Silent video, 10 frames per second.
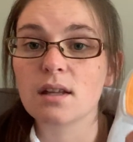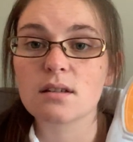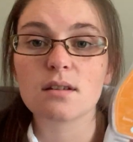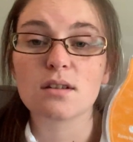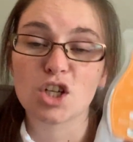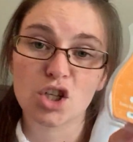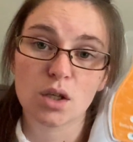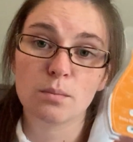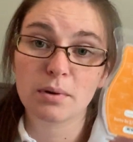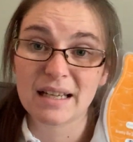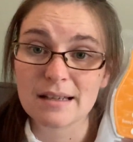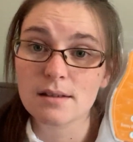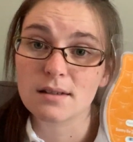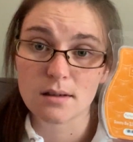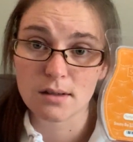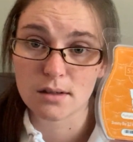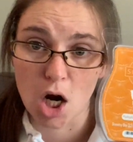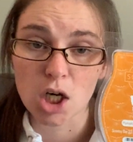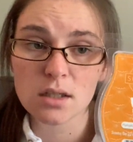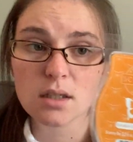this is a good place to
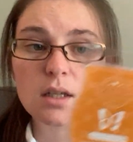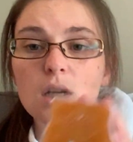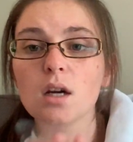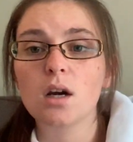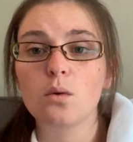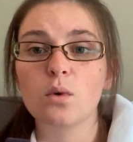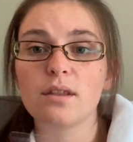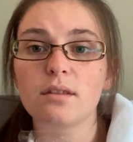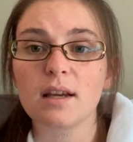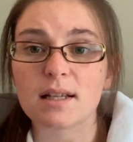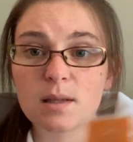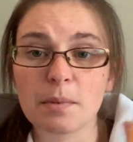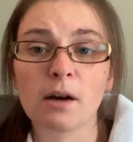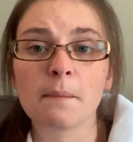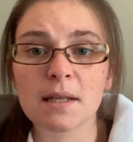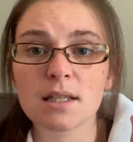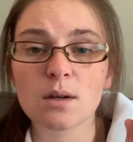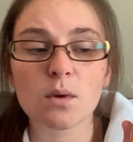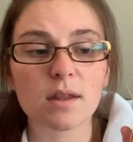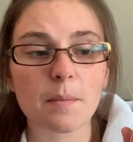start with
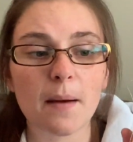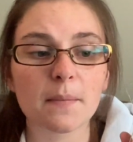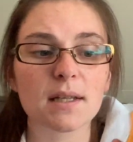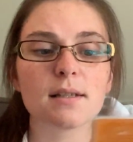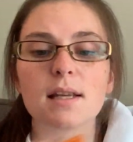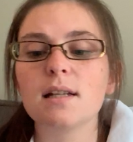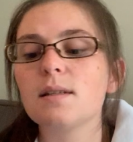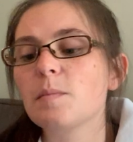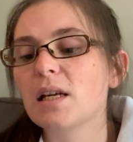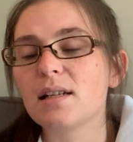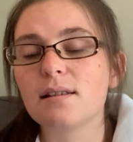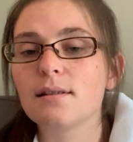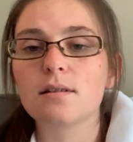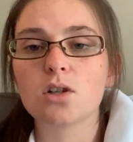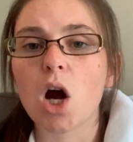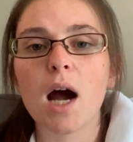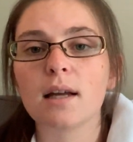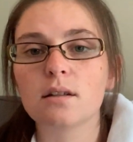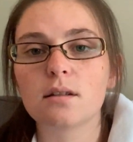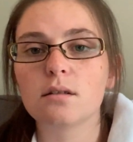experimenting with the pumpkin scents, because it's
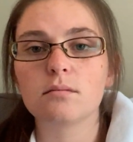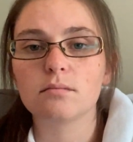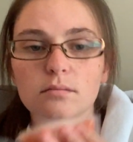not